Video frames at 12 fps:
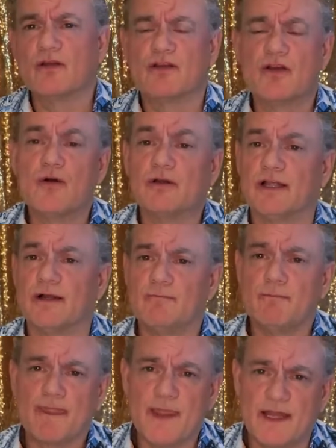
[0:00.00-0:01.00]
Google it
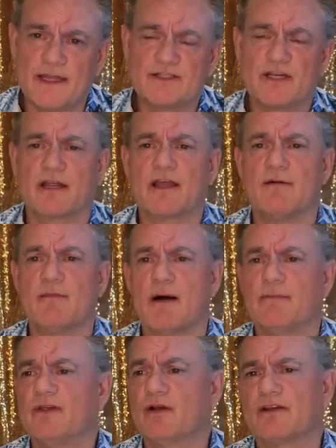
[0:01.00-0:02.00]
and it's going to come up.
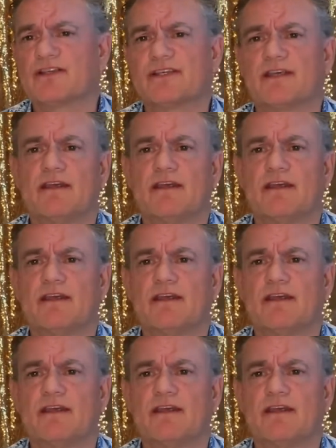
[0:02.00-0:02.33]
You're going to see.